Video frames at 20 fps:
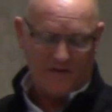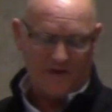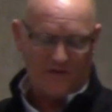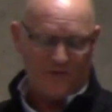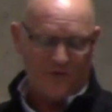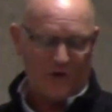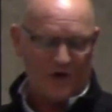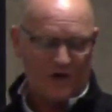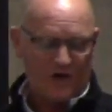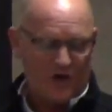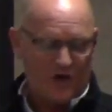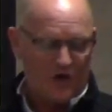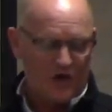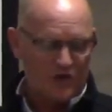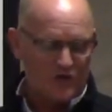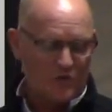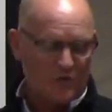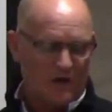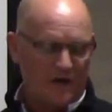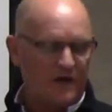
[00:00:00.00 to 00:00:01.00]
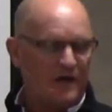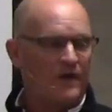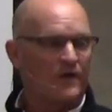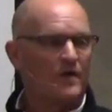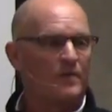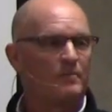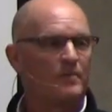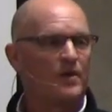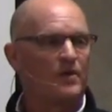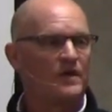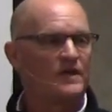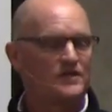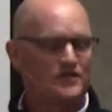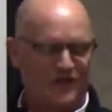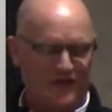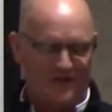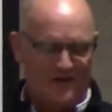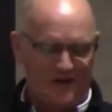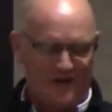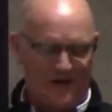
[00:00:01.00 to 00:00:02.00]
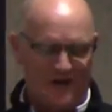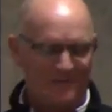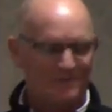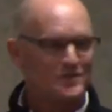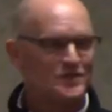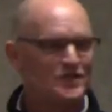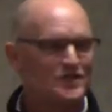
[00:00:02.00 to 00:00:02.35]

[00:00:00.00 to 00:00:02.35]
therefore encourage one another and build each other up,